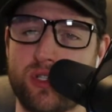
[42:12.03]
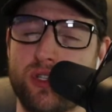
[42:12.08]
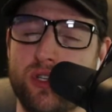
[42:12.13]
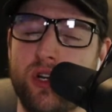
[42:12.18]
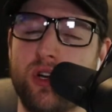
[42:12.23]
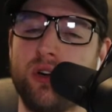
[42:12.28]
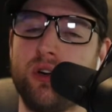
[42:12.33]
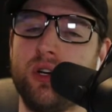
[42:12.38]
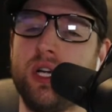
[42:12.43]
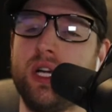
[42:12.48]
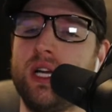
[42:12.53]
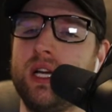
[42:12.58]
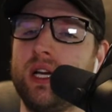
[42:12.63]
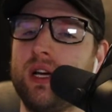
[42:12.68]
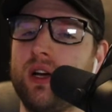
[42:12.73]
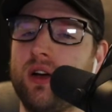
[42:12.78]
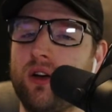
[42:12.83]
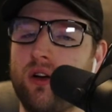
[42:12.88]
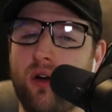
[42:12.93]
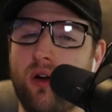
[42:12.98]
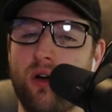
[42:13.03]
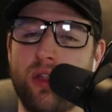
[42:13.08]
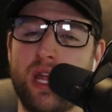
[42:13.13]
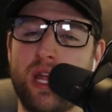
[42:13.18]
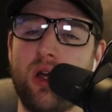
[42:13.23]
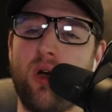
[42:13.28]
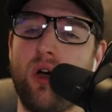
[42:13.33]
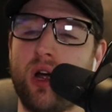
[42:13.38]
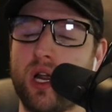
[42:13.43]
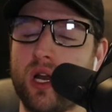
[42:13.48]
So are
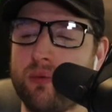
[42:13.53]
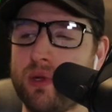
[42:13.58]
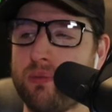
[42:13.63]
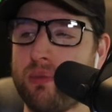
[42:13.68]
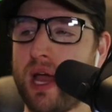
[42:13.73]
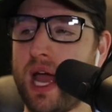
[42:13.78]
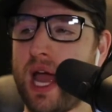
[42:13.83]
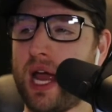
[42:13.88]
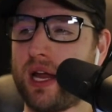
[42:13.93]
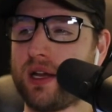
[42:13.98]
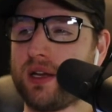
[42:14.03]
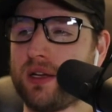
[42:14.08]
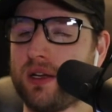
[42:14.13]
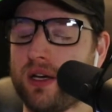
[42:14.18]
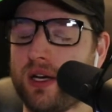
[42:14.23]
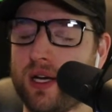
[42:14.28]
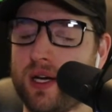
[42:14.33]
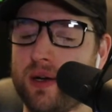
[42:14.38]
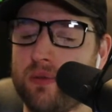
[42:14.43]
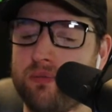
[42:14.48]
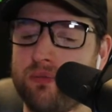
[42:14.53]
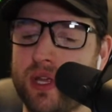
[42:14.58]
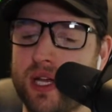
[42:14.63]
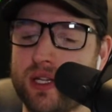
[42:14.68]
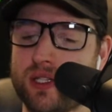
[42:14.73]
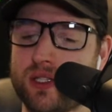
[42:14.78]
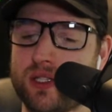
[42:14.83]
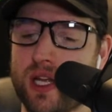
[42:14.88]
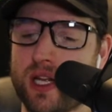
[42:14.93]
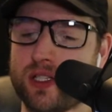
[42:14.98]
they all going to be back?
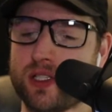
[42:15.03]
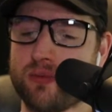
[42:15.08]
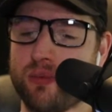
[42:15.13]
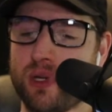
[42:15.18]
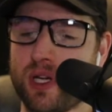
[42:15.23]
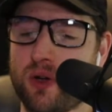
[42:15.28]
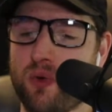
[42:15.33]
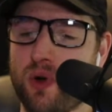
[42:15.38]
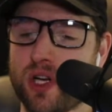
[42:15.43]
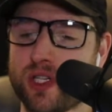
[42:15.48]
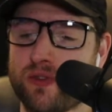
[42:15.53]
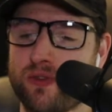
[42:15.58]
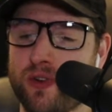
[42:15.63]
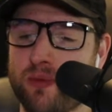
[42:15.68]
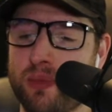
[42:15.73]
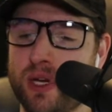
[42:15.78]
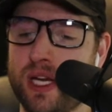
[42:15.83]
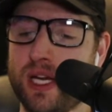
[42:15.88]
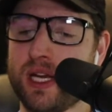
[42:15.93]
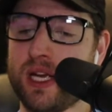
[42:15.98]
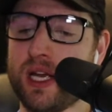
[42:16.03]
That's the big question for me.